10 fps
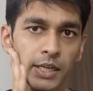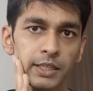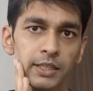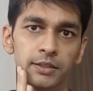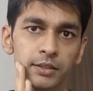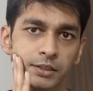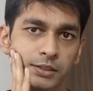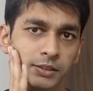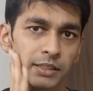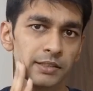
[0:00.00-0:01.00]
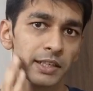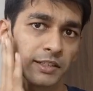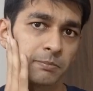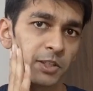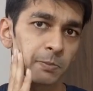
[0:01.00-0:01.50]
I guess this side
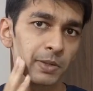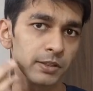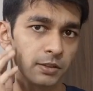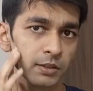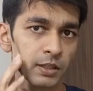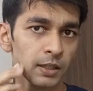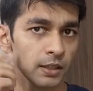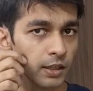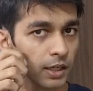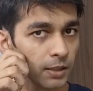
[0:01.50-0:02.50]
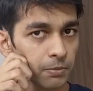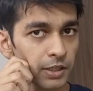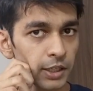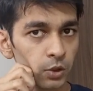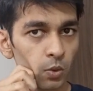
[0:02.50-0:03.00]
is much better. I'd
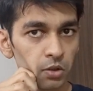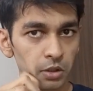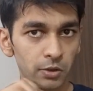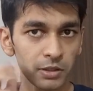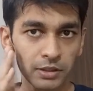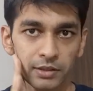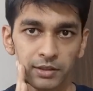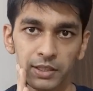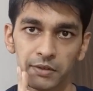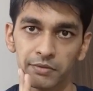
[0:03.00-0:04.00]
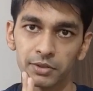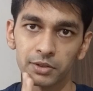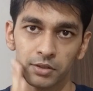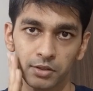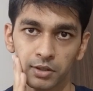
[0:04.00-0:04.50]
applied coconut oil this side
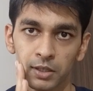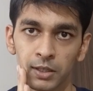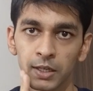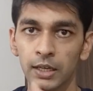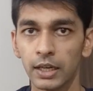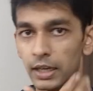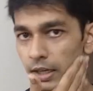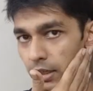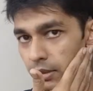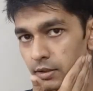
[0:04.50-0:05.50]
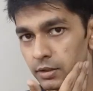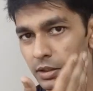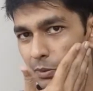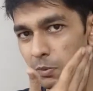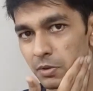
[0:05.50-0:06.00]
first, and
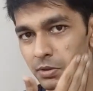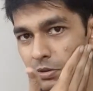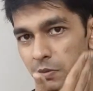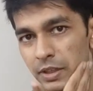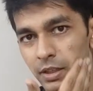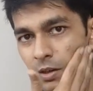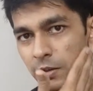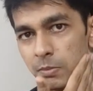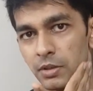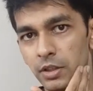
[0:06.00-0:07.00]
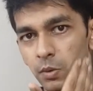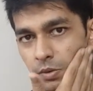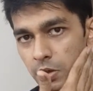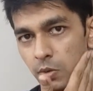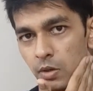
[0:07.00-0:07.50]
here it was a very hurry-burry
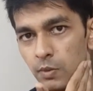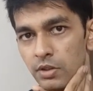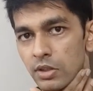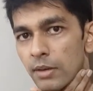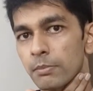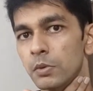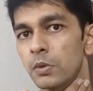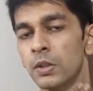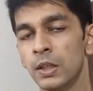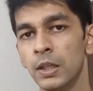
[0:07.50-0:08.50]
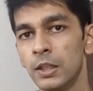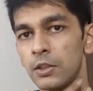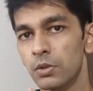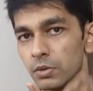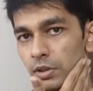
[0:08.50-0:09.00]
coconut oil with shampoo.
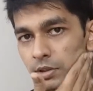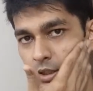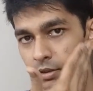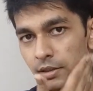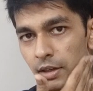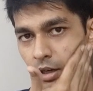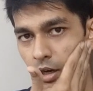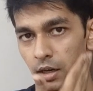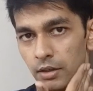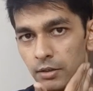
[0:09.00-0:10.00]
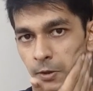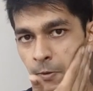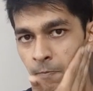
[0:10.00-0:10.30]
So this side is a little hard.